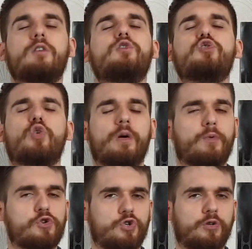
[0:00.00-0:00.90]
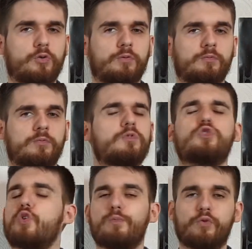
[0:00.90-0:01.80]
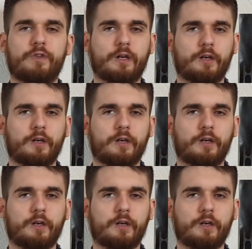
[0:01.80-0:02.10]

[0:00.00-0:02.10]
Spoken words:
So emotional, so moving.